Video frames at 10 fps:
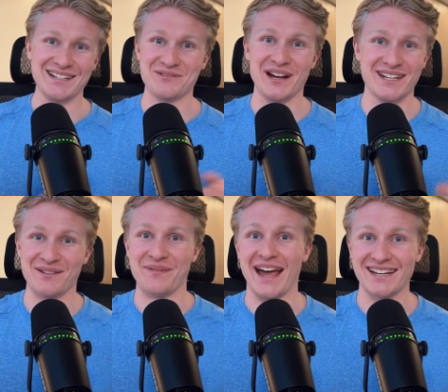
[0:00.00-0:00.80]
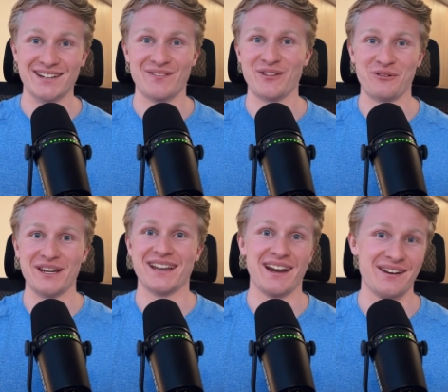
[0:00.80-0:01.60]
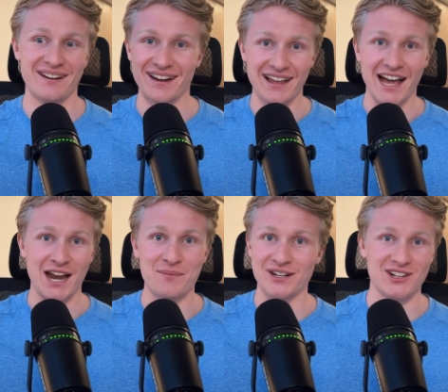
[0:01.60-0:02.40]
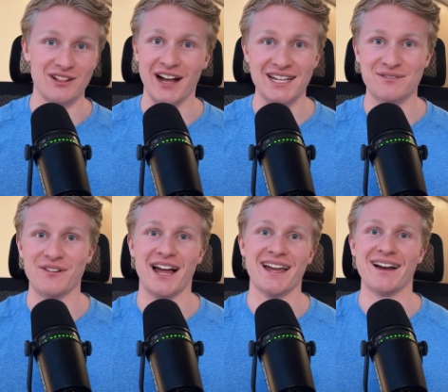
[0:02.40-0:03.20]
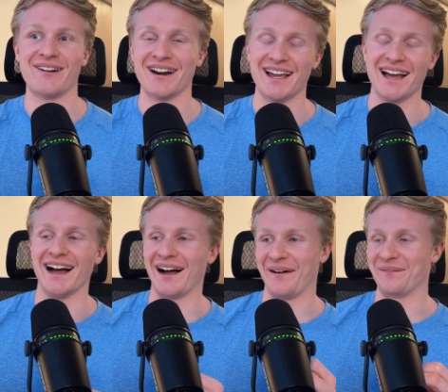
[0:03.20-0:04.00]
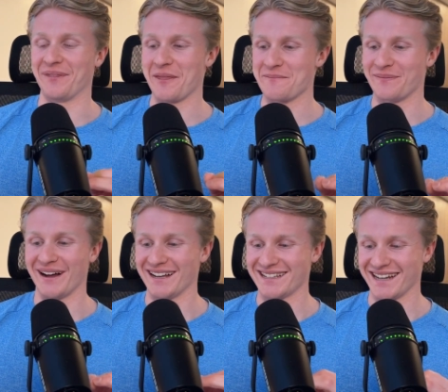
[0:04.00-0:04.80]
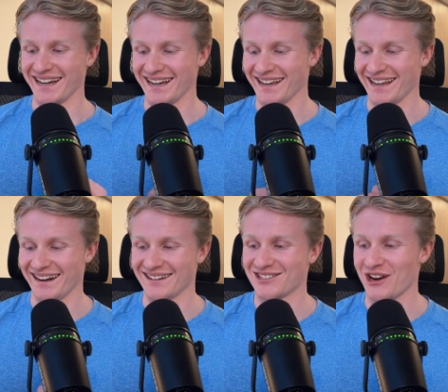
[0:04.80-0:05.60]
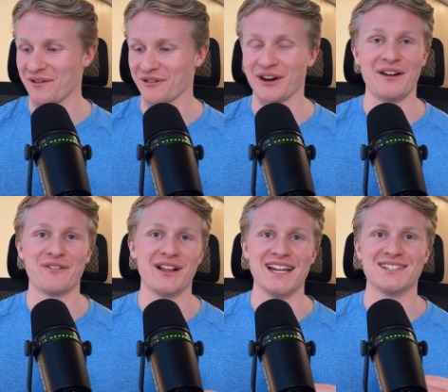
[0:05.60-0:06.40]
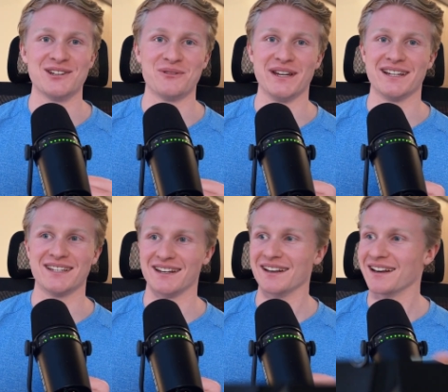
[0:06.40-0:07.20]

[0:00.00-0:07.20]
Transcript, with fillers: just rented a mansion for the weekend and had a bunch of clients fly out. Um, but uh, and I was traveling around for the last two weeks and